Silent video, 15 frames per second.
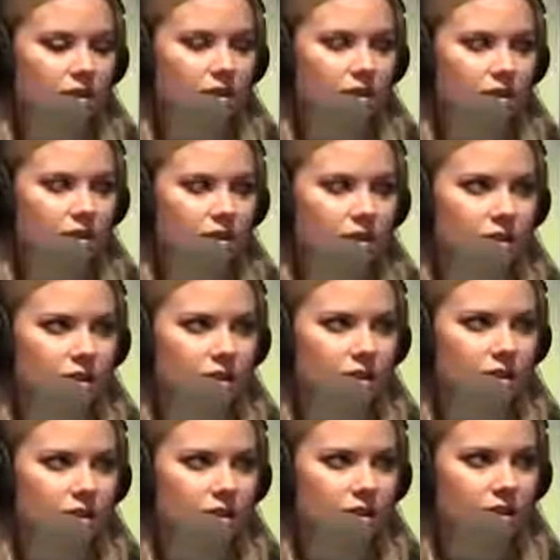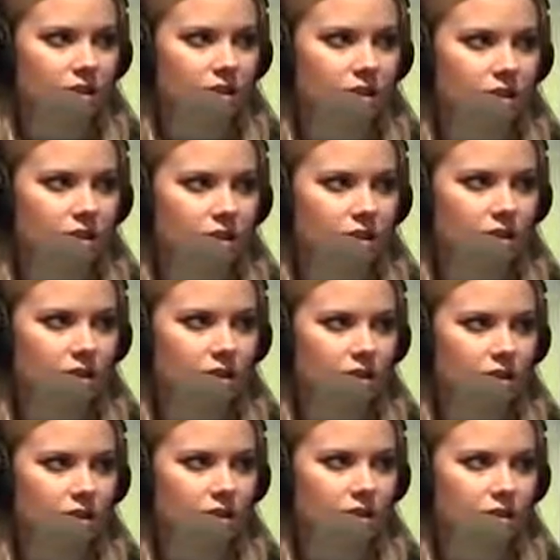
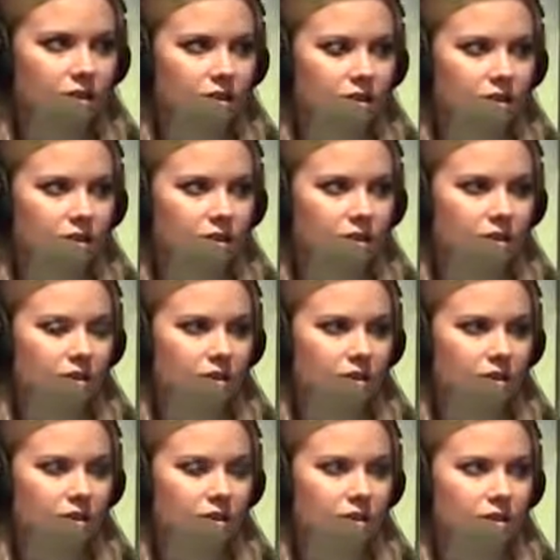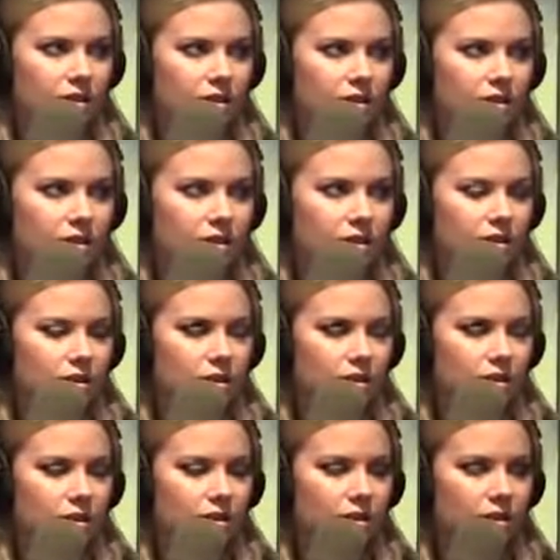
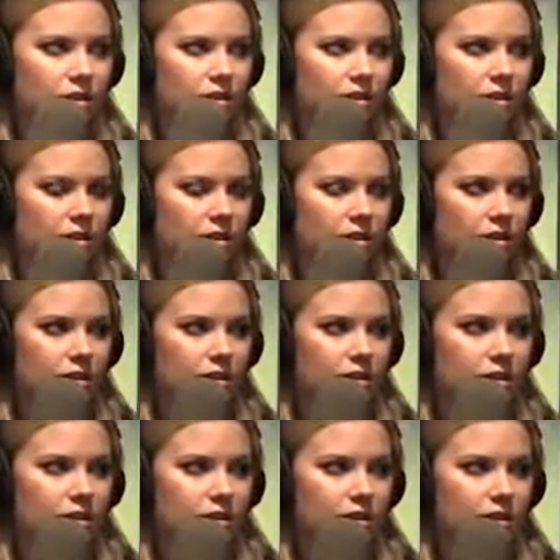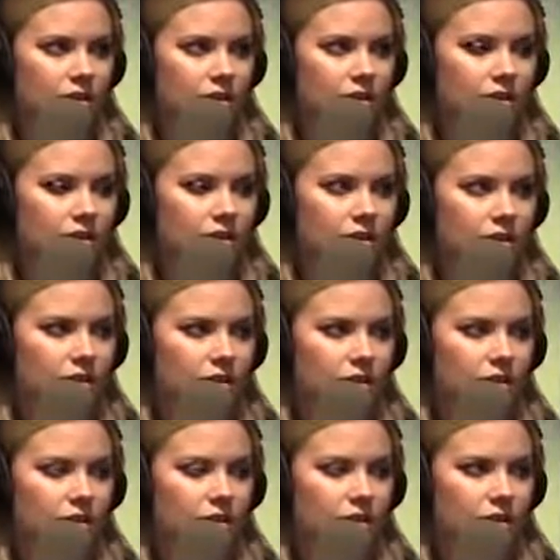
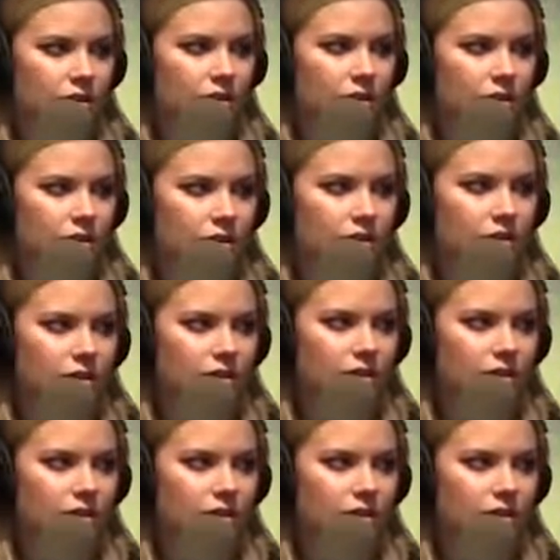The person shown says nothing.